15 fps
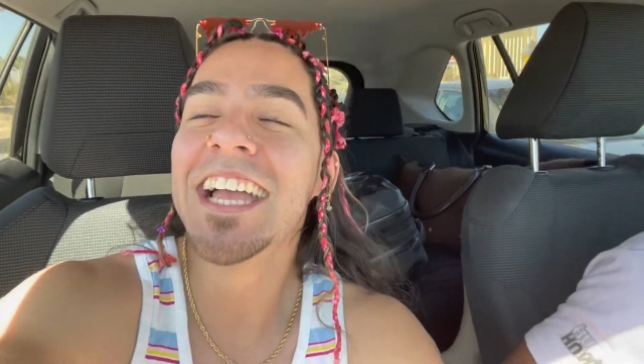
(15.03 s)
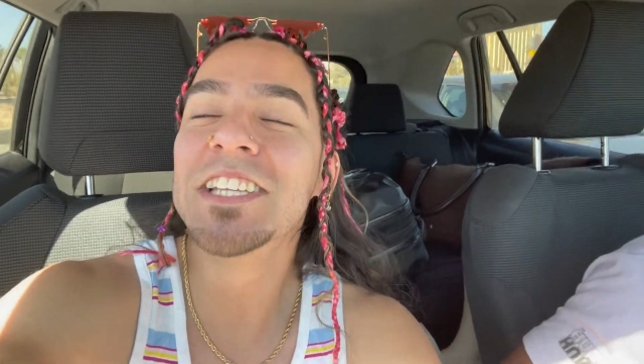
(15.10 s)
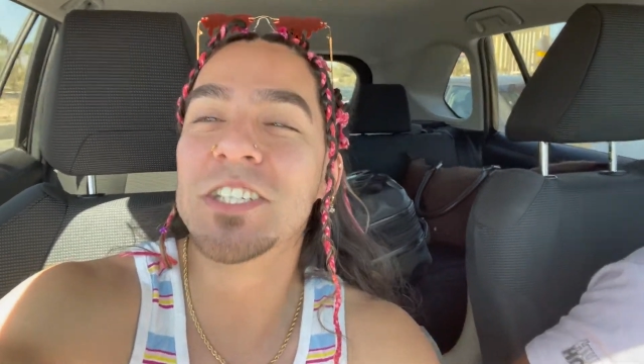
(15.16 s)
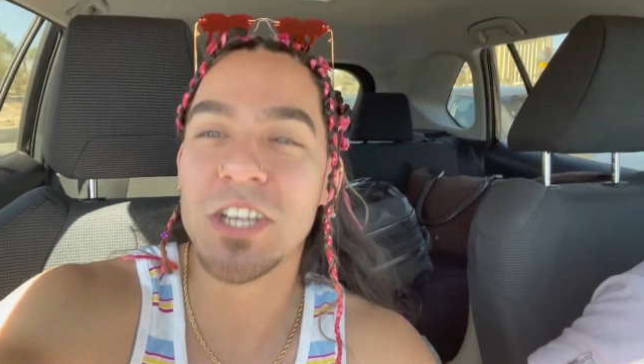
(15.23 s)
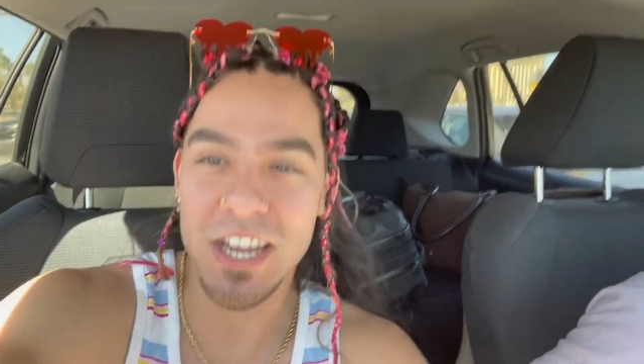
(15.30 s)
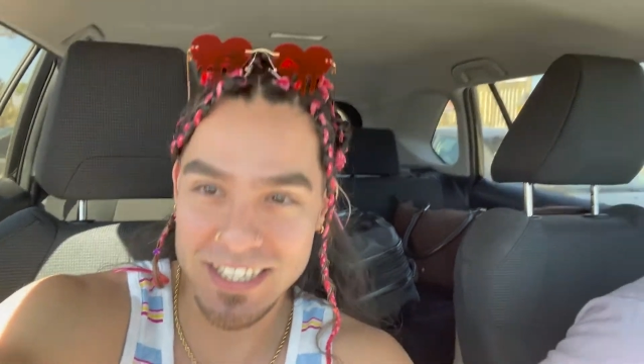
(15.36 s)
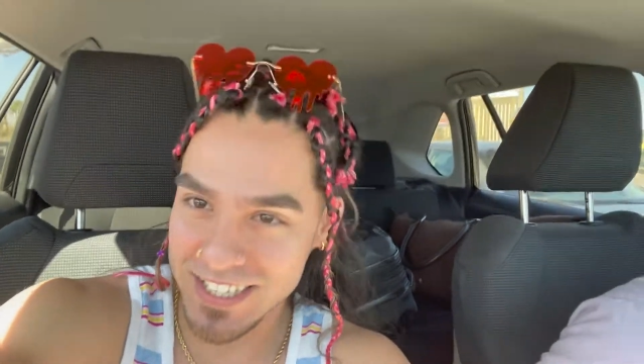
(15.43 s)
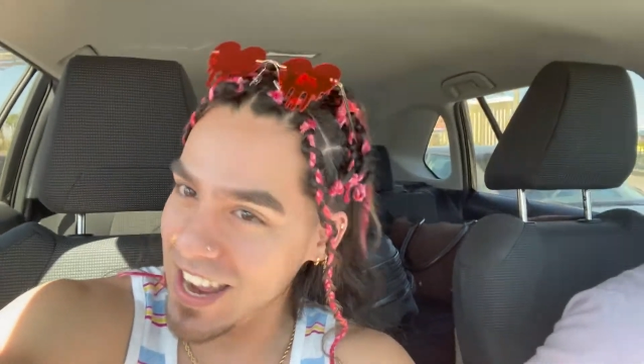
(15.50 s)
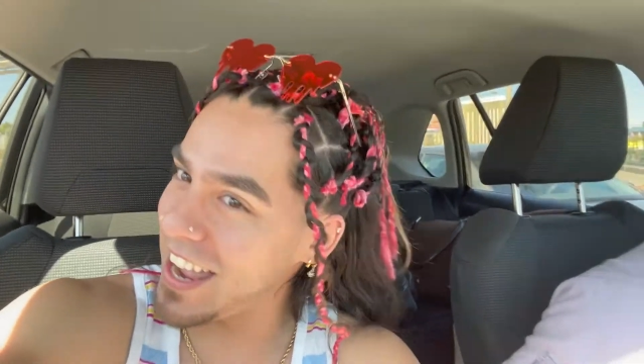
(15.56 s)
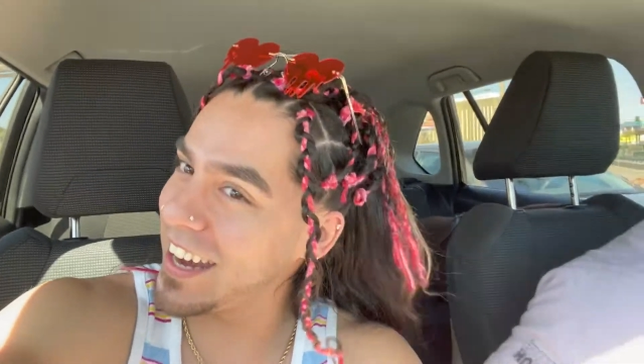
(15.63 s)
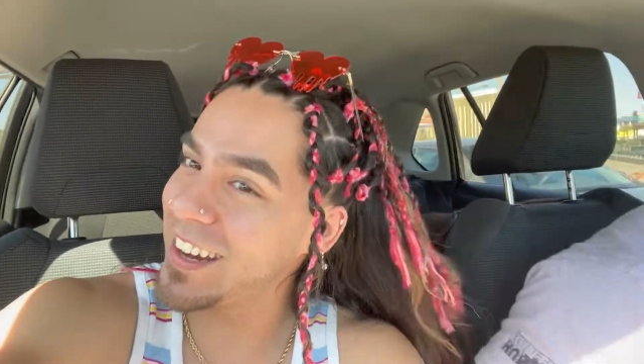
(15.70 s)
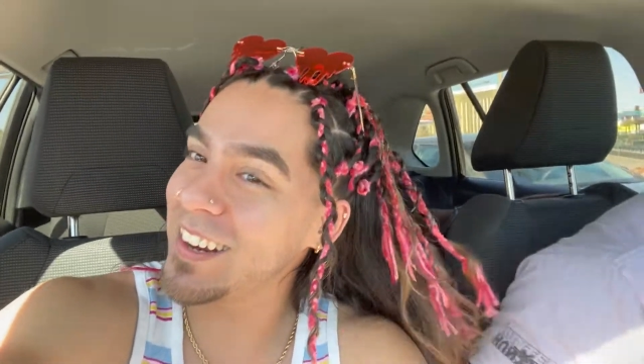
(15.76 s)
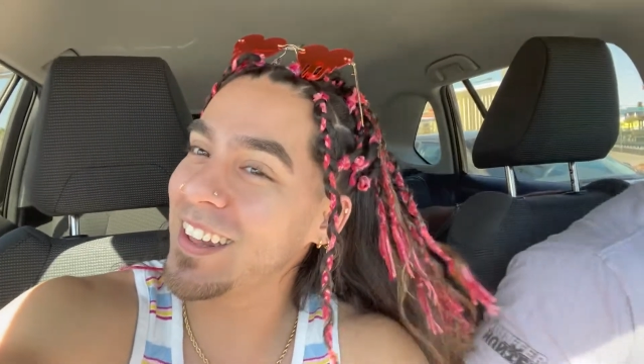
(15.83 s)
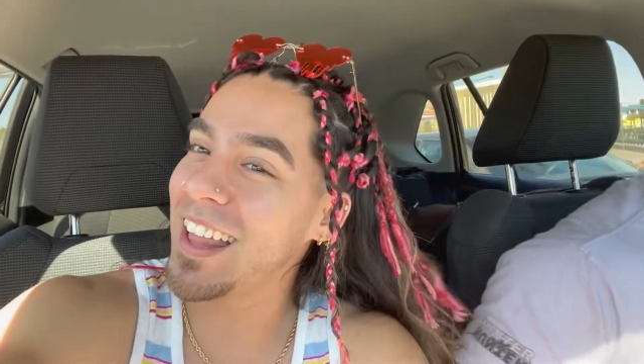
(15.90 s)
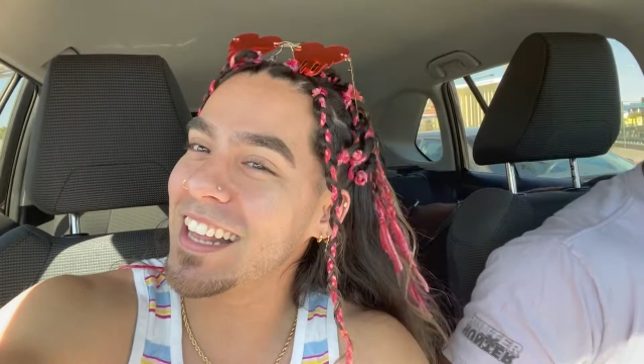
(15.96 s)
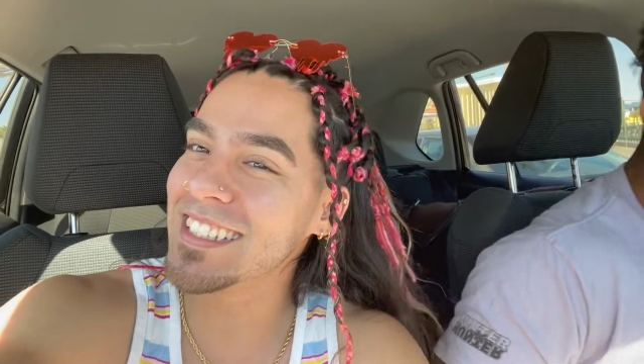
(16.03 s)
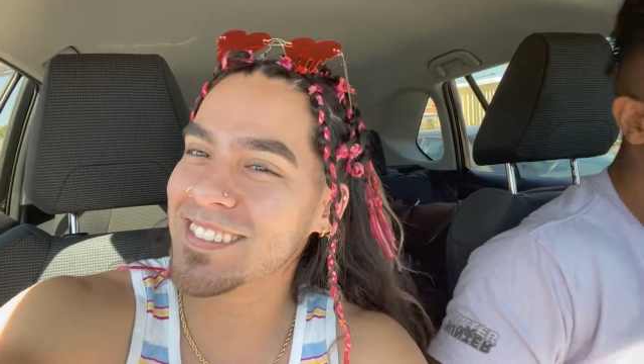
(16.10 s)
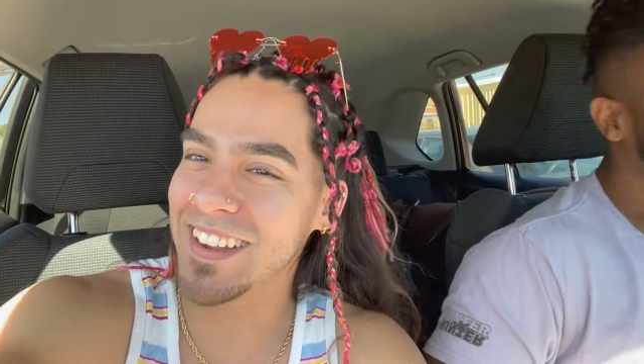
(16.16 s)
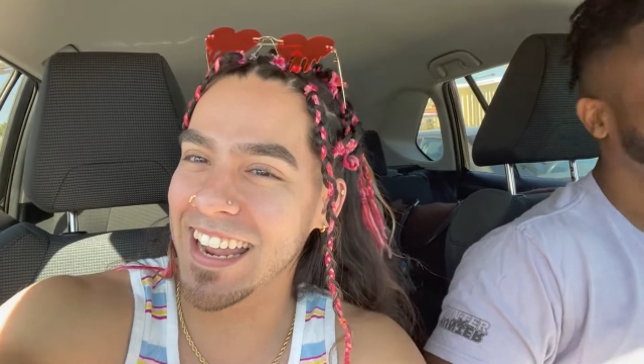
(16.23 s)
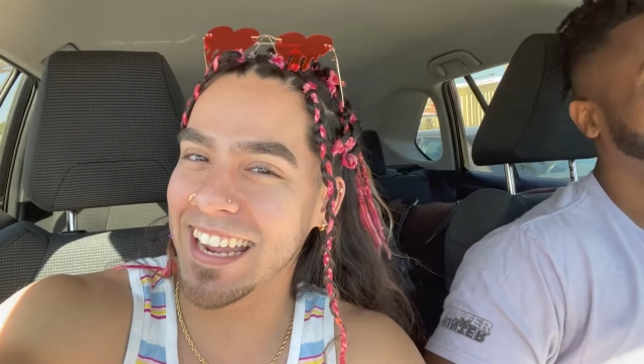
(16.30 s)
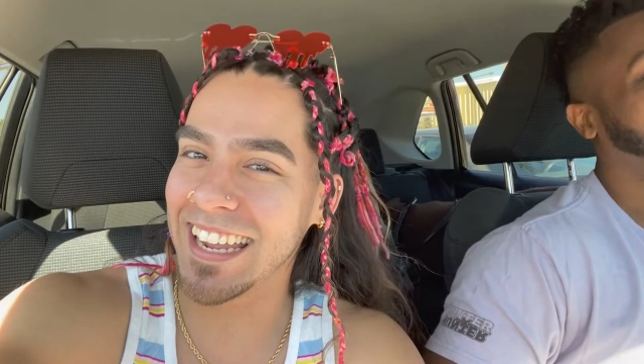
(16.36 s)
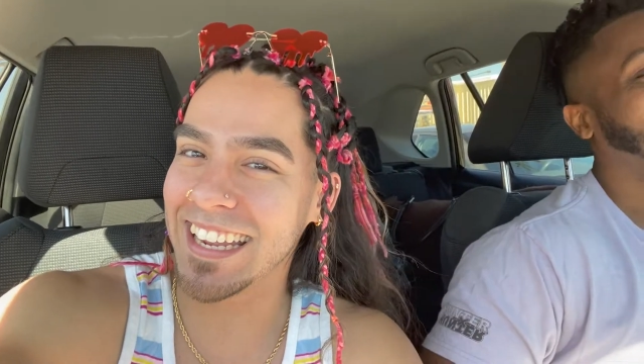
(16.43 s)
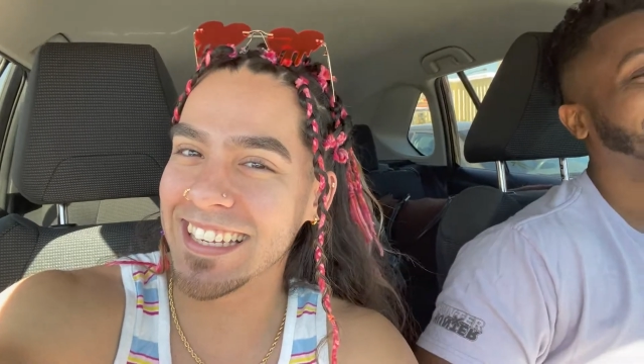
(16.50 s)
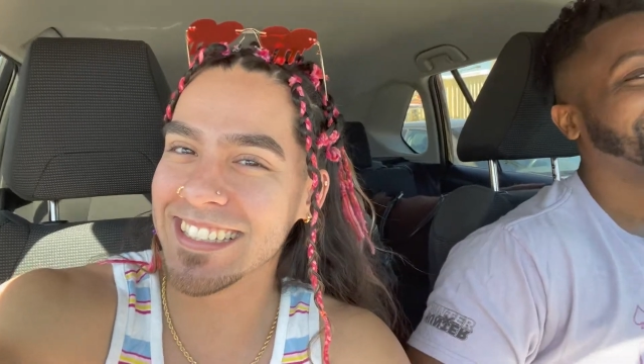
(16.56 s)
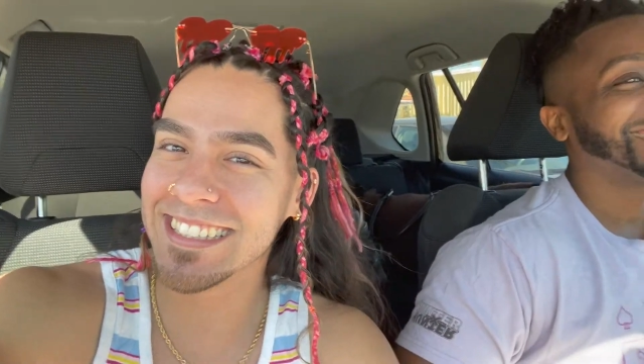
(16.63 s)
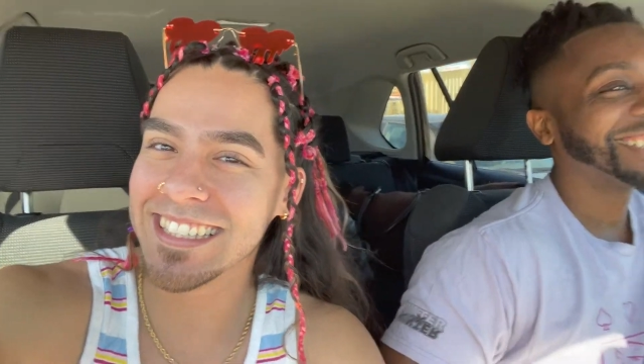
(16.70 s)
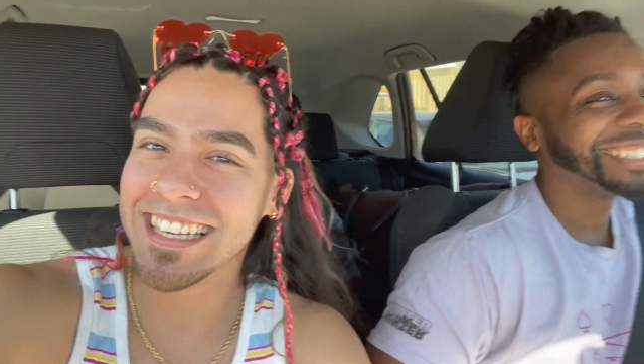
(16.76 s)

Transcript: just got here to Las Vegas.